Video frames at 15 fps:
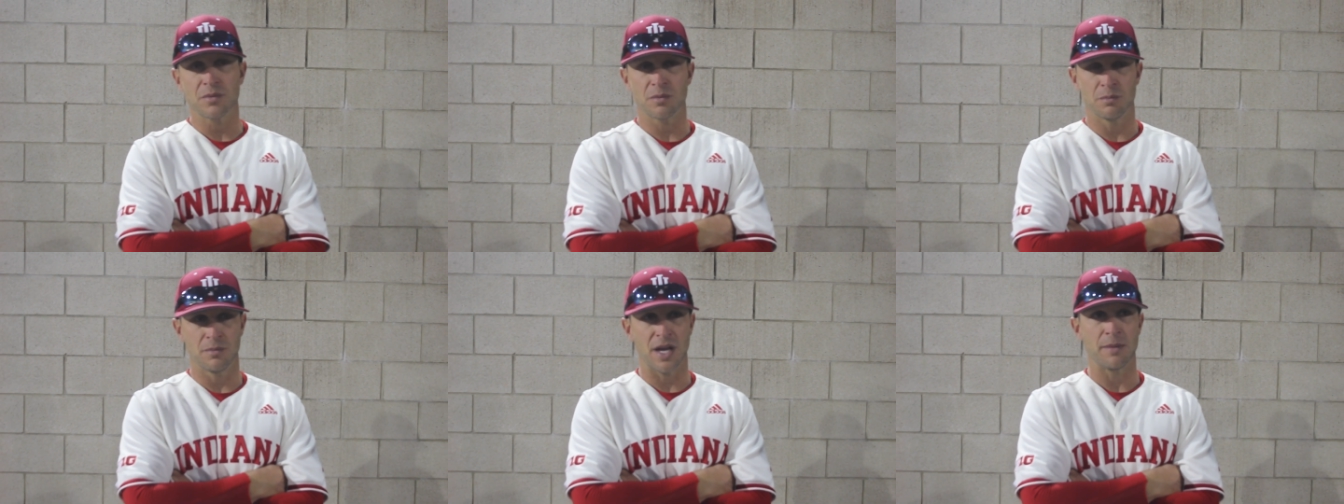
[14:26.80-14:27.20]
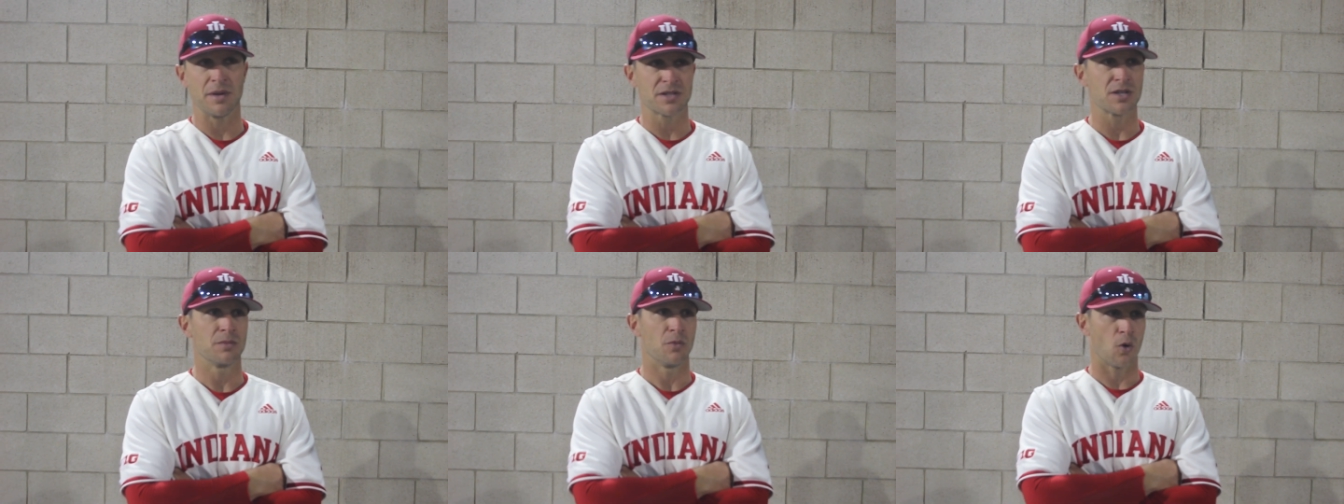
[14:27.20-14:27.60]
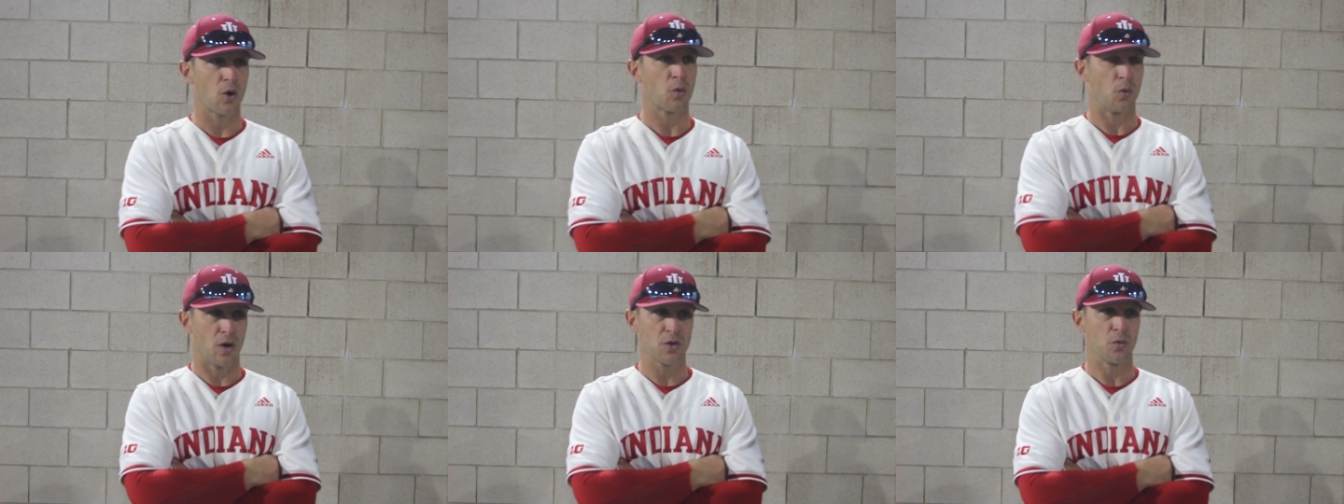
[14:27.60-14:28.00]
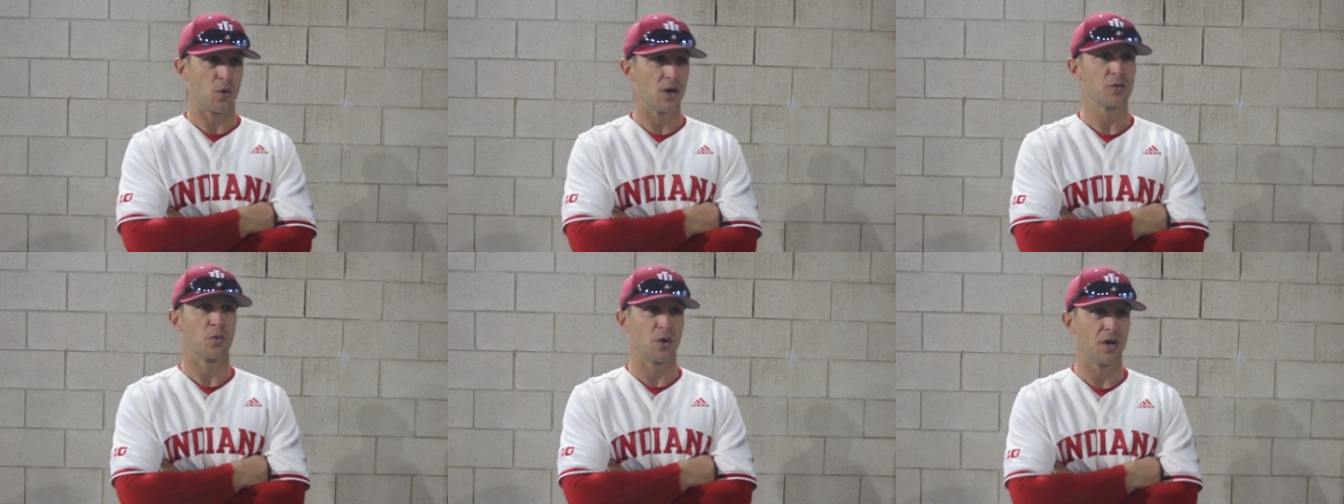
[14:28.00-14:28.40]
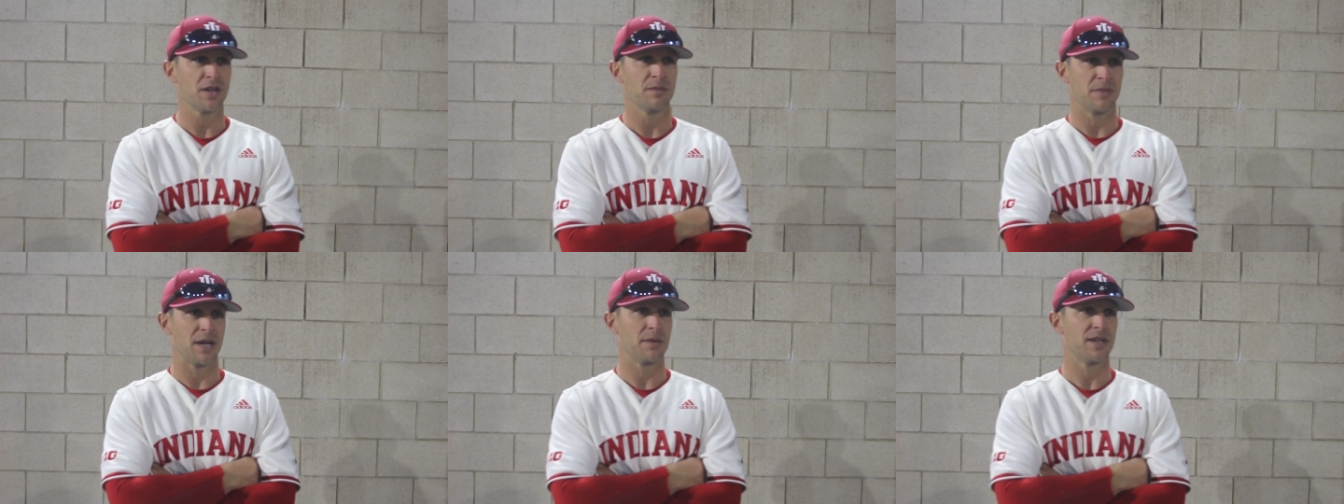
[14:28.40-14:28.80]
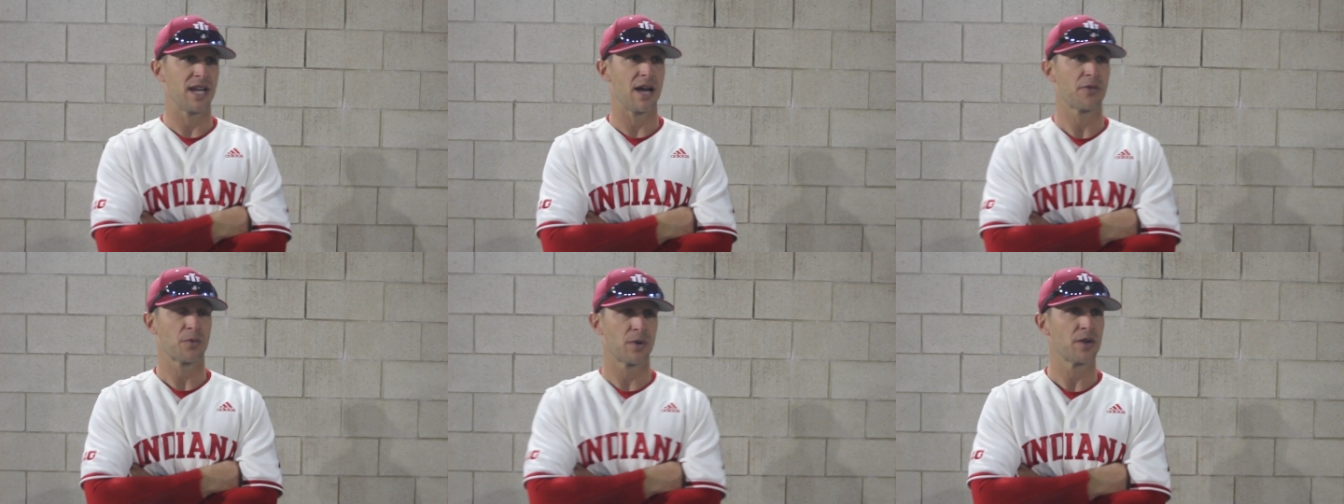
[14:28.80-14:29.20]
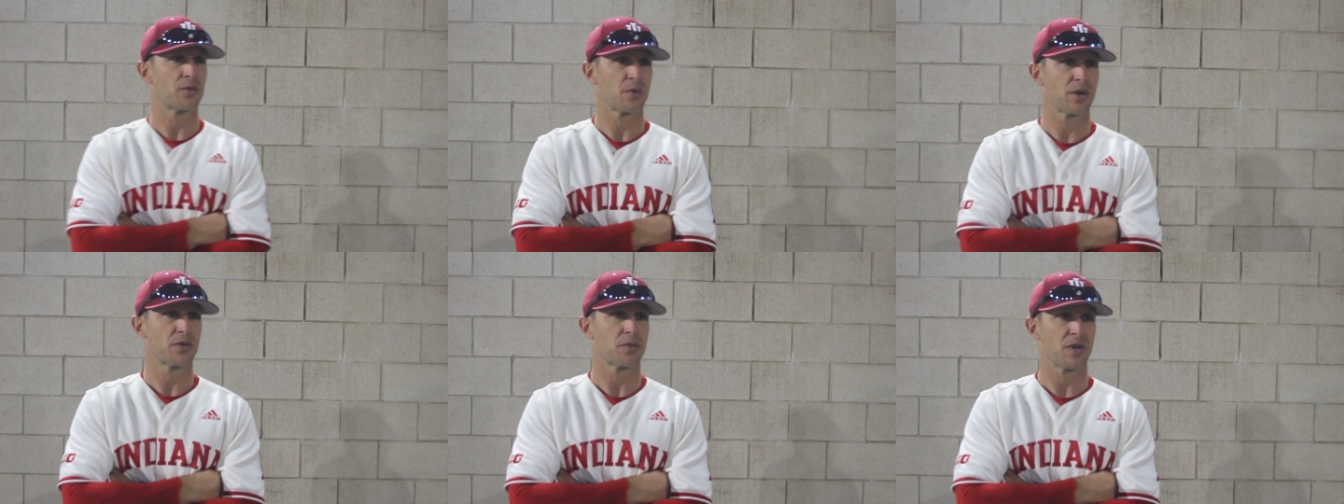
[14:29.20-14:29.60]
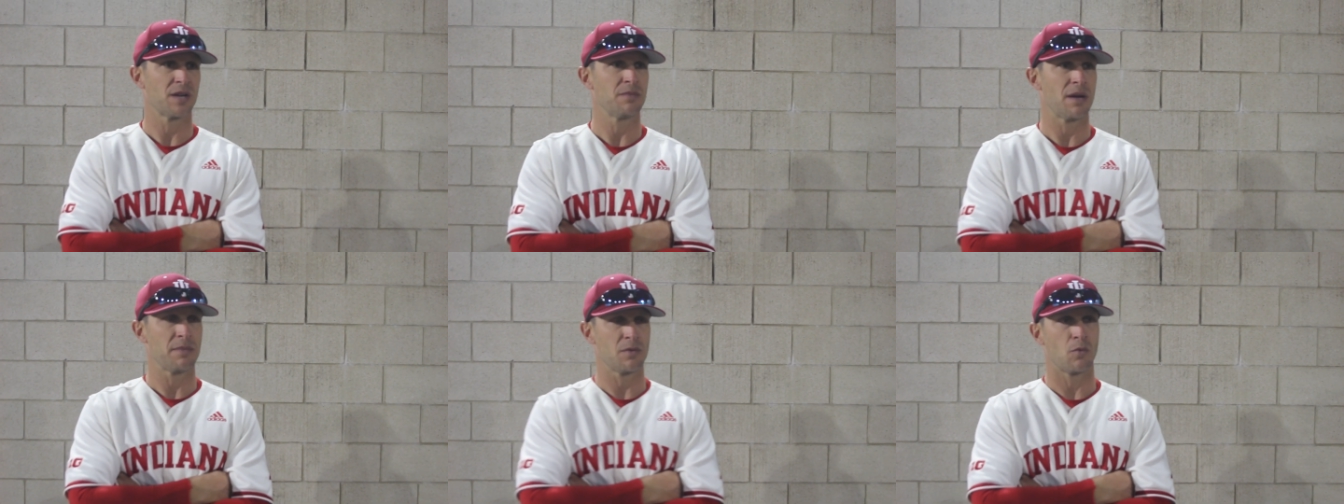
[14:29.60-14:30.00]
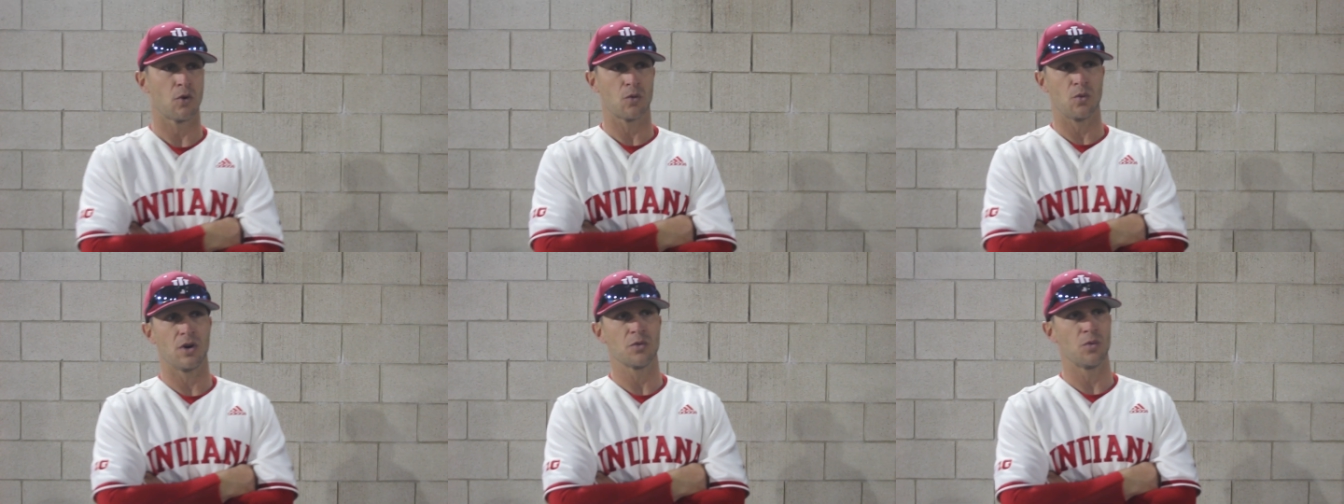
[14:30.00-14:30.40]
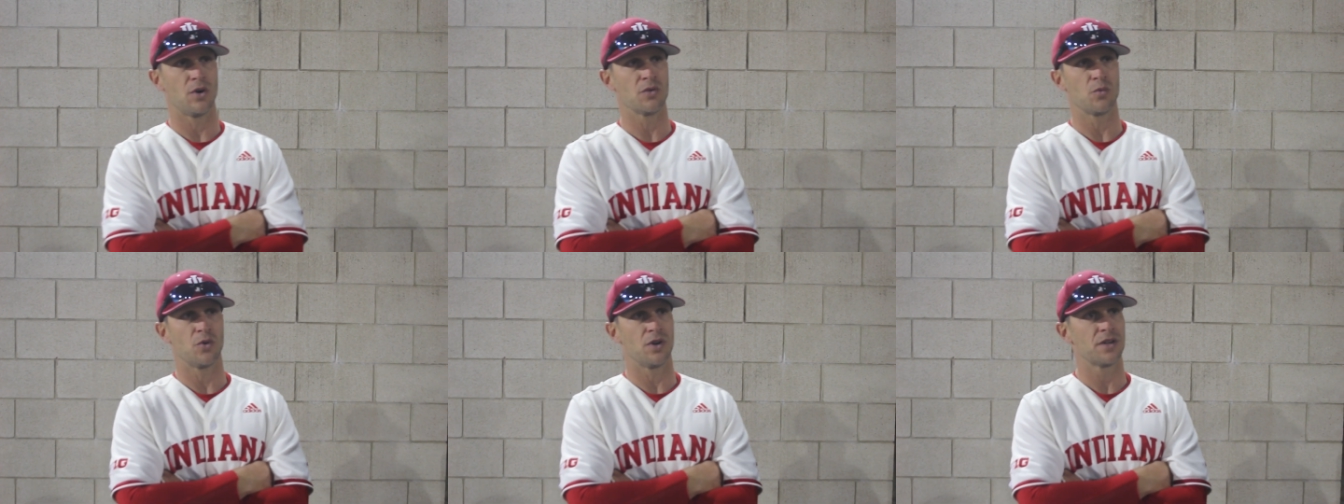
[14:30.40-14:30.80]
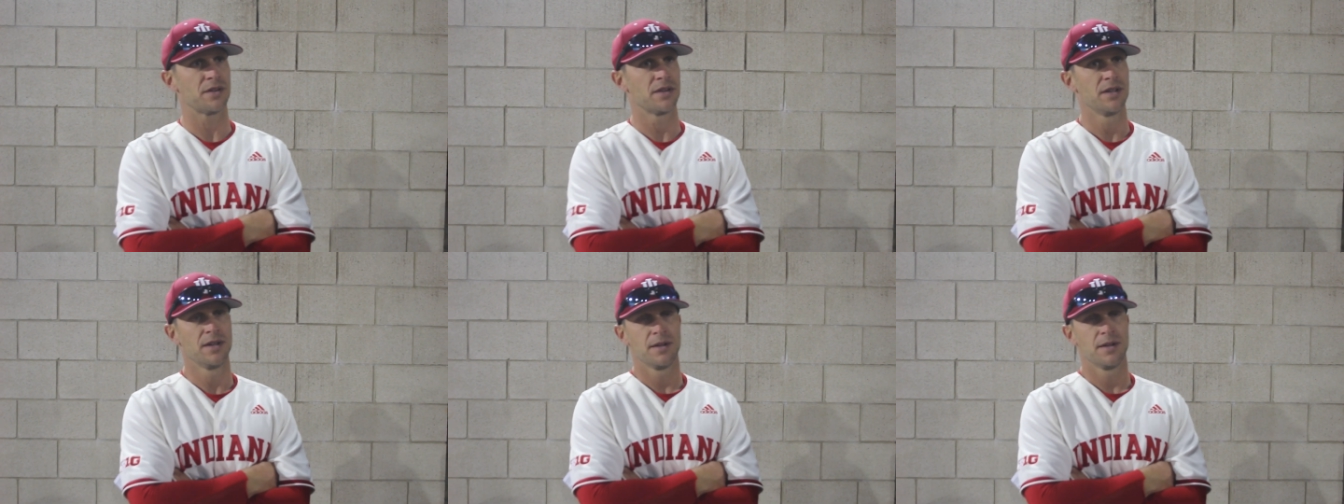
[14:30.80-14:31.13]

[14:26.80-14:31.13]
maybe some more 1-1-1, maybe not 3-3-3, maybe more 1-1-1.